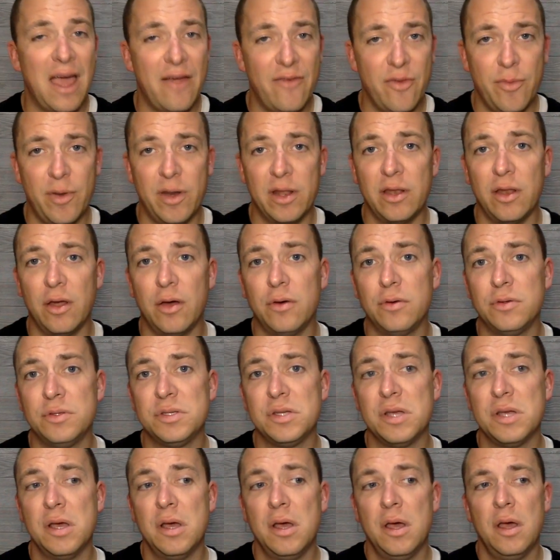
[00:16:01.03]
Everybody knows.
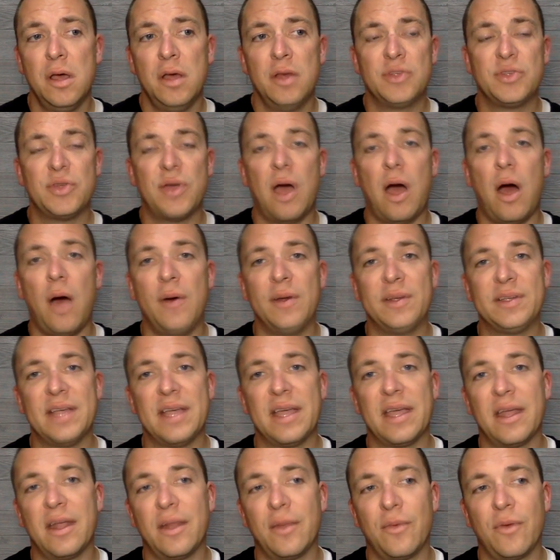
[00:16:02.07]
So I always hate
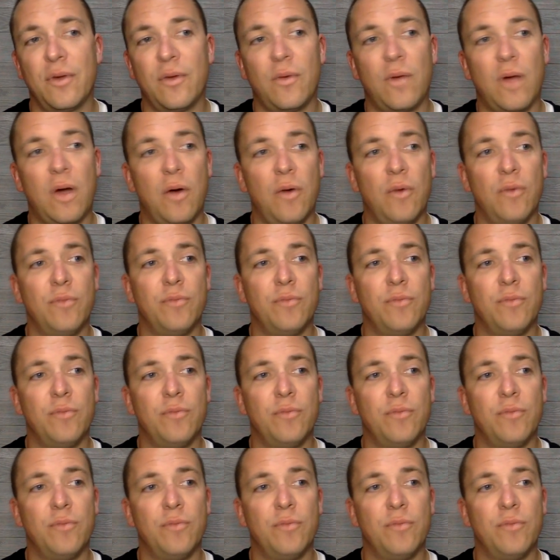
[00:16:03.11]
getting rid of route,